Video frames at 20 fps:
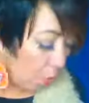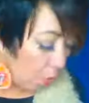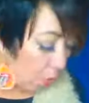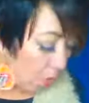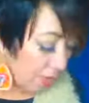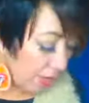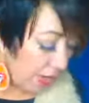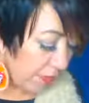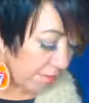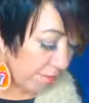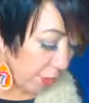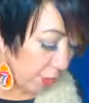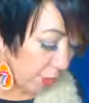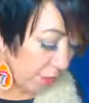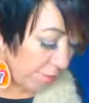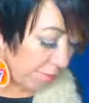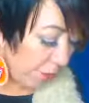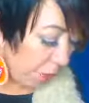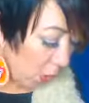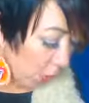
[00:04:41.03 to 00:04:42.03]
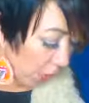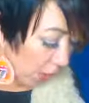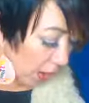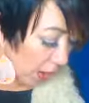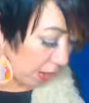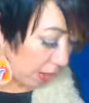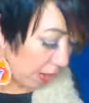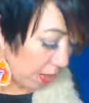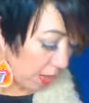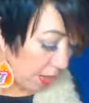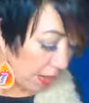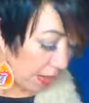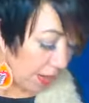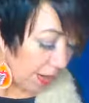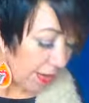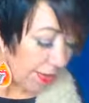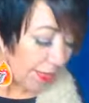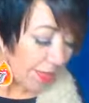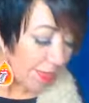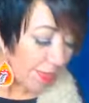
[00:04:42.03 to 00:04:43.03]
was in verse 4,
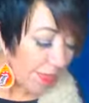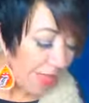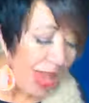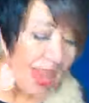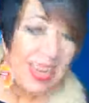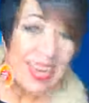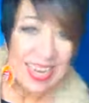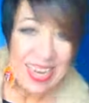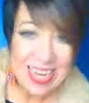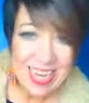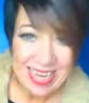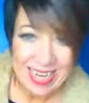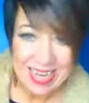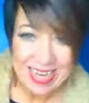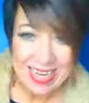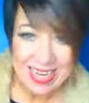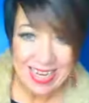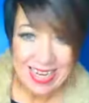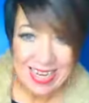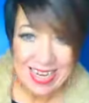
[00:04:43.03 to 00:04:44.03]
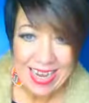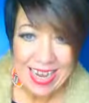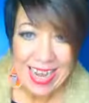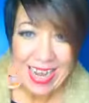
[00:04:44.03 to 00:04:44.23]
let it